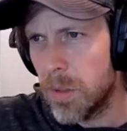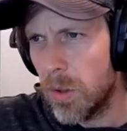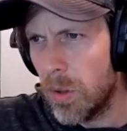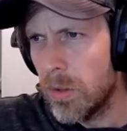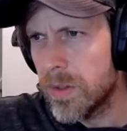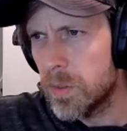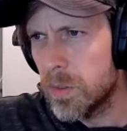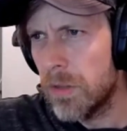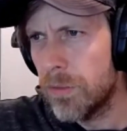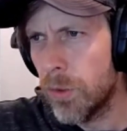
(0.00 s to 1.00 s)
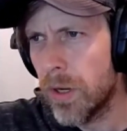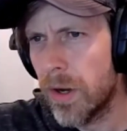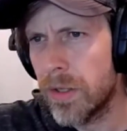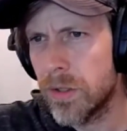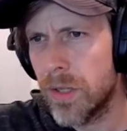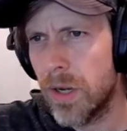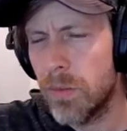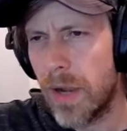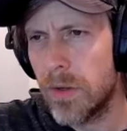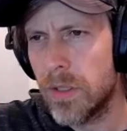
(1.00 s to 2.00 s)
All displayed floor areas are now
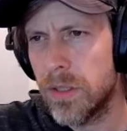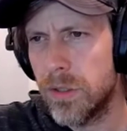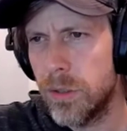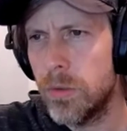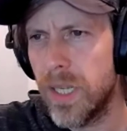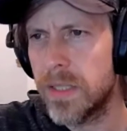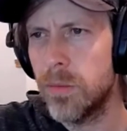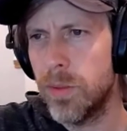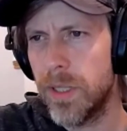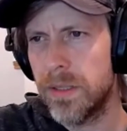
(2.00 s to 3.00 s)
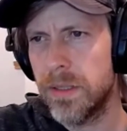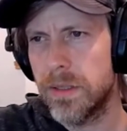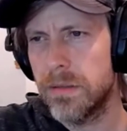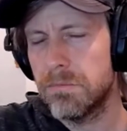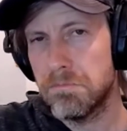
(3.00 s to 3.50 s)
rounded to 2 decimal places.